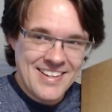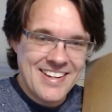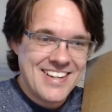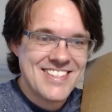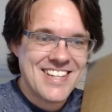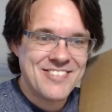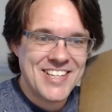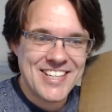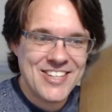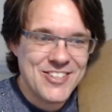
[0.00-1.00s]
Let's have a
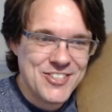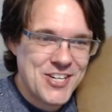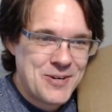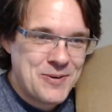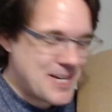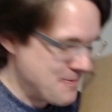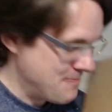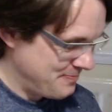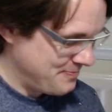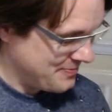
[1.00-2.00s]
little look, shall we?
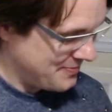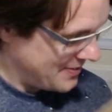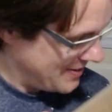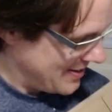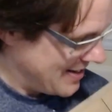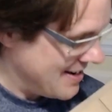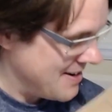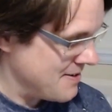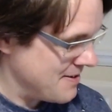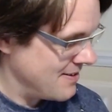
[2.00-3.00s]
Okay.
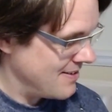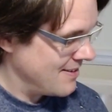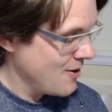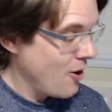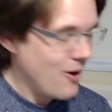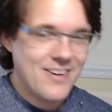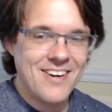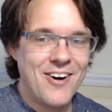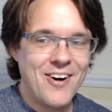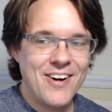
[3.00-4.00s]

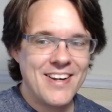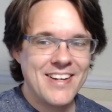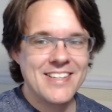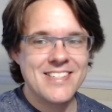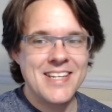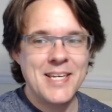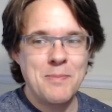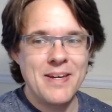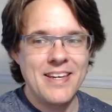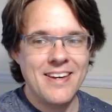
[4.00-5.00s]
Oh, a little sneaky
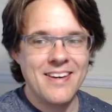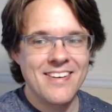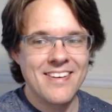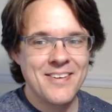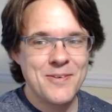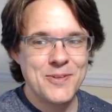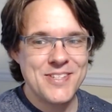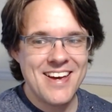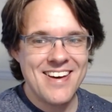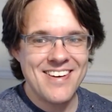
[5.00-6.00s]
peek. What's
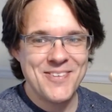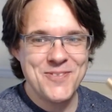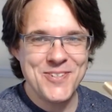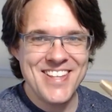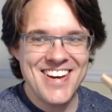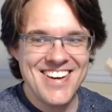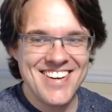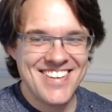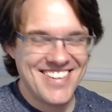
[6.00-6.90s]
that?